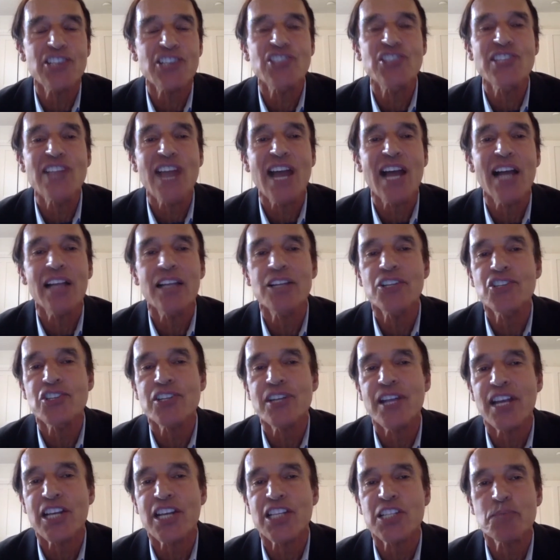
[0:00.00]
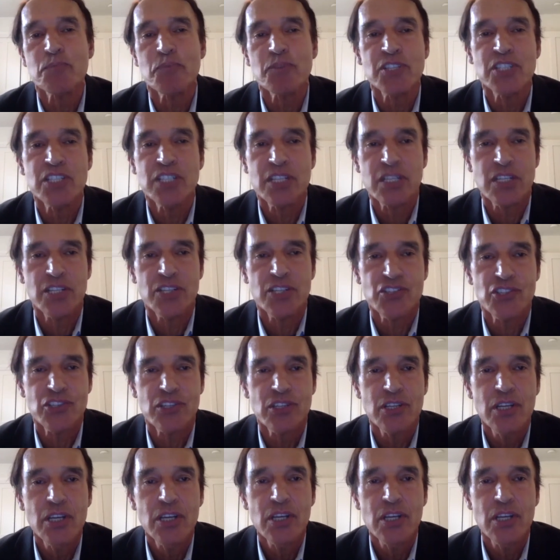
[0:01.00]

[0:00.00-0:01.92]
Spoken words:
knowledge and expertise